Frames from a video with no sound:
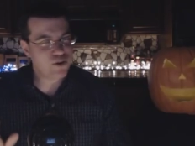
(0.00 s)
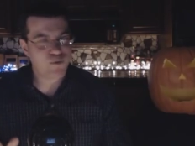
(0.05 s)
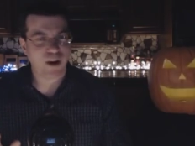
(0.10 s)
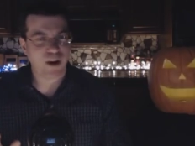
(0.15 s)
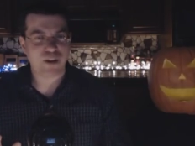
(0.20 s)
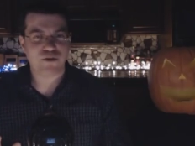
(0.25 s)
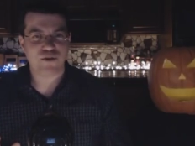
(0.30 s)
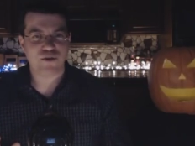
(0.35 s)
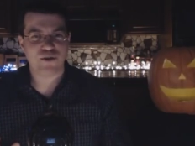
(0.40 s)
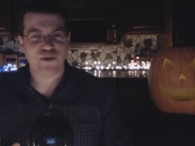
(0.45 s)
you know,
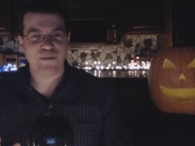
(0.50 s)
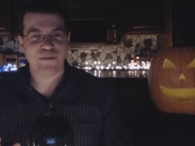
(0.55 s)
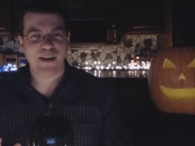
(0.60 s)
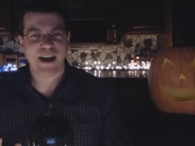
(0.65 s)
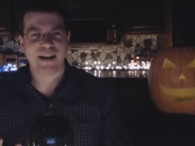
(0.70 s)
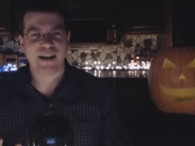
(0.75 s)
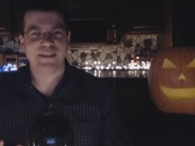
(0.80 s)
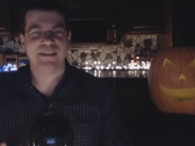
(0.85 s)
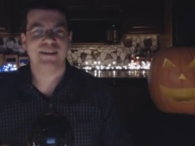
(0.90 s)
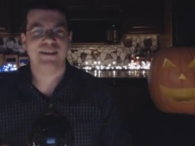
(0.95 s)
in
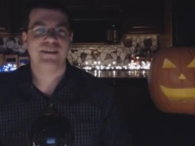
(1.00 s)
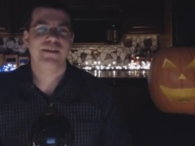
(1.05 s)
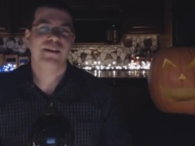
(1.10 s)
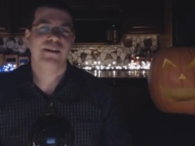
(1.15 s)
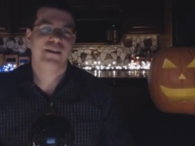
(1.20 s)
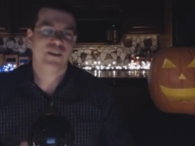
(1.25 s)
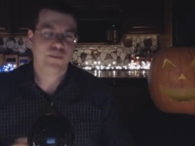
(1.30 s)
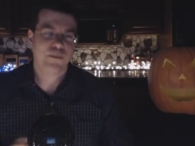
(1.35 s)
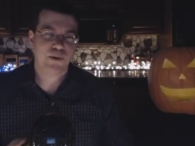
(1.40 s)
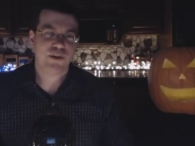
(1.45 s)
retrospect,
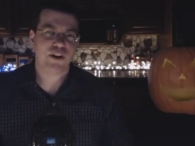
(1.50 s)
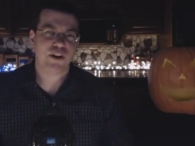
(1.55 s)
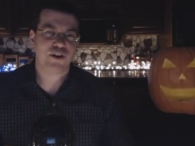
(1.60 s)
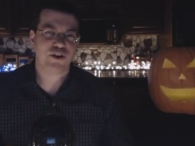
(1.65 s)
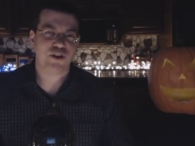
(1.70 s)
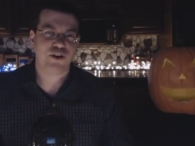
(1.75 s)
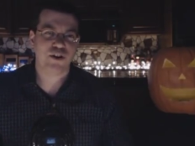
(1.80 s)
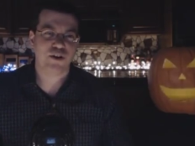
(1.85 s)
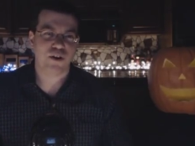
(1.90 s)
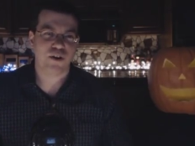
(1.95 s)
the
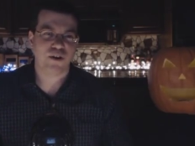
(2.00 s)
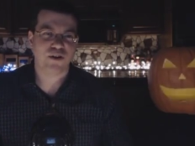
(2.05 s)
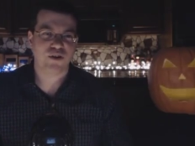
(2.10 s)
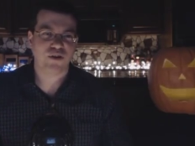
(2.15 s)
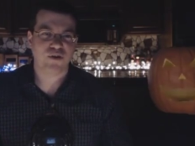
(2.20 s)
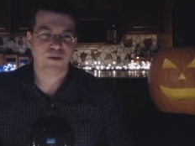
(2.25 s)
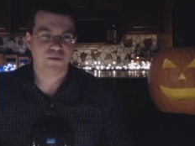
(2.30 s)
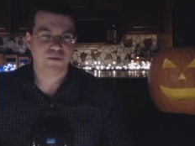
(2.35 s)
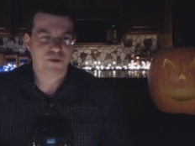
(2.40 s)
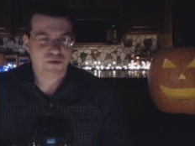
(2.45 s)
production of
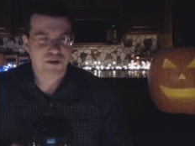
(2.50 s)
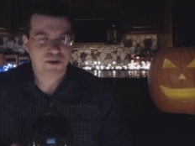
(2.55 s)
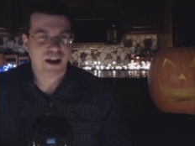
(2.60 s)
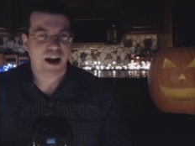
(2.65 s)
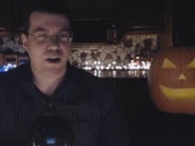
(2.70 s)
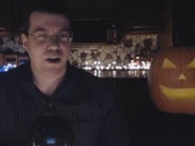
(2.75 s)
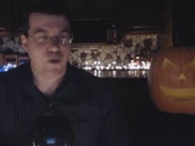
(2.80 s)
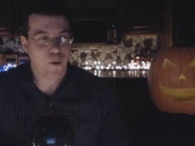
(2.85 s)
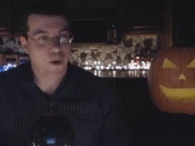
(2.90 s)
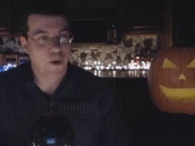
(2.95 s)
ghost films
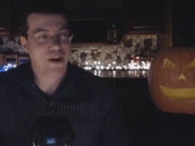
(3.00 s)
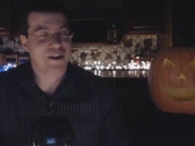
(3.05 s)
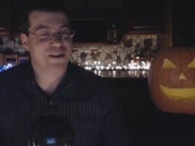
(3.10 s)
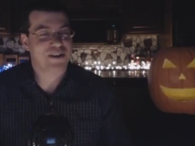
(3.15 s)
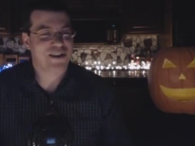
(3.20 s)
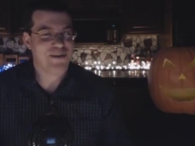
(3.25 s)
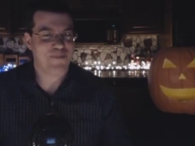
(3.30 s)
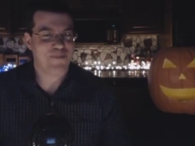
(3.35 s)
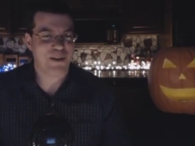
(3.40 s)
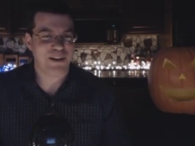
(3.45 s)
was not
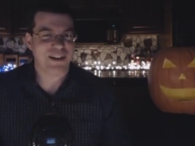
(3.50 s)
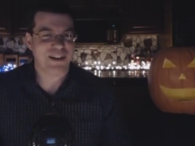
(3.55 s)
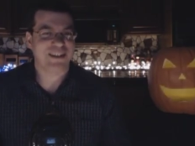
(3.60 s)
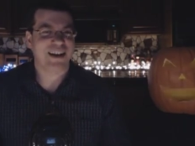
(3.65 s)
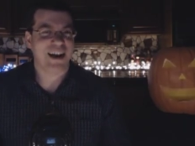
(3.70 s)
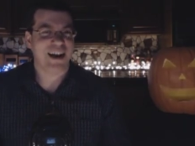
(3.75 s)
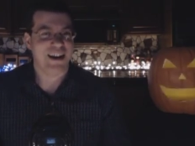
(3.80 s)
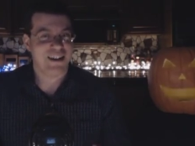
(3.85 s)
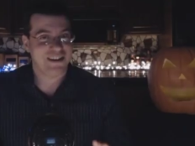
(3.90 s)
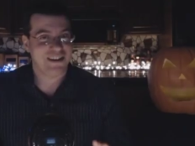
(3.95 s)
quite as
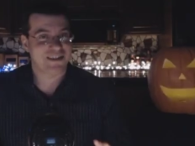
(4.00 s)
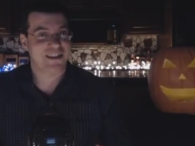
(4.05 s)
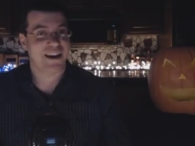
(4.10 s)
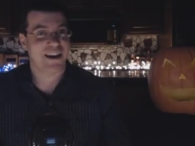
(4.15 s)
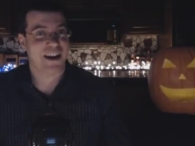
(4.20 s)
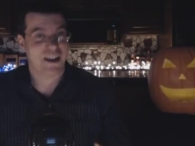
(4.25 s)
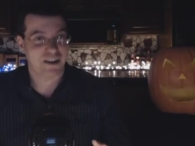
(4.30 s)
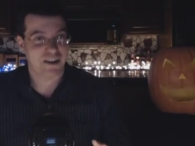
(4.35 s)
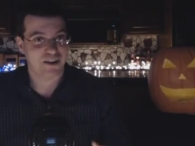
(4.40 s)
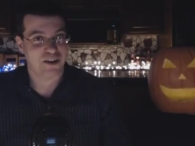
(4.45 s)
debilitating
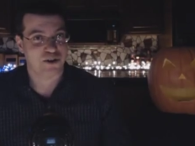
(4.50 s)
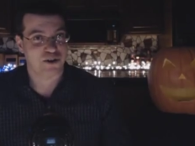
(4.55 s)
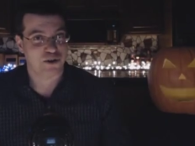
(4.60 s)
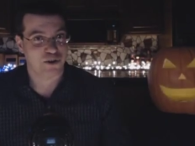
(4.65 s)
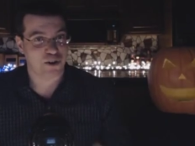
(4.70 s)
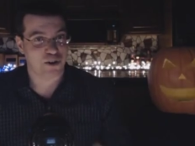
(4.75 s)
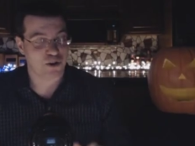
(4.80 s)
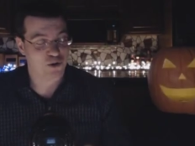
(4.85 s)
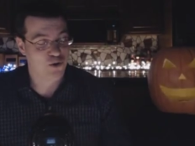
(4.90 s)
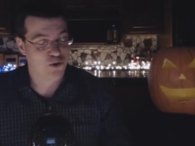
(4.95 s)
as they had
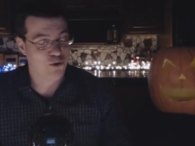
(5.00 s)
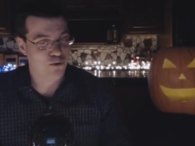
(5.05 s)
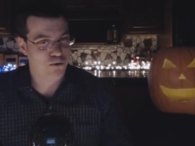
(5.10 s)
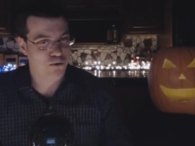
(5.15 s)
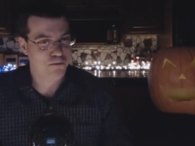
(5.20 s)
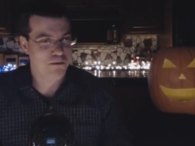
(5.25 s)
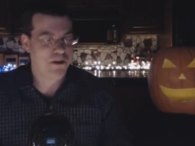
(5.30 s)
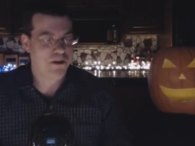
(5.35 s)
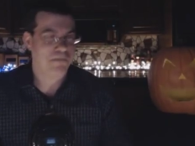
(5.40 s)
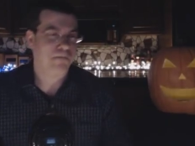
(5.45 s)
initially
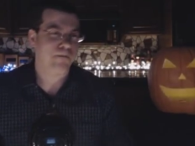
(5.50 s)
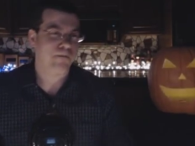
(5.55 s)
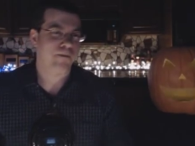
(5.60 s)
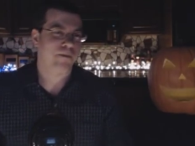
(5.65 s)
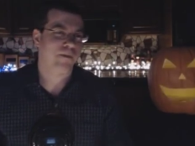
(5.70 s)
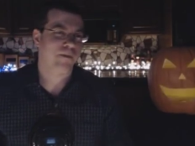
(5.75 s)
assumed.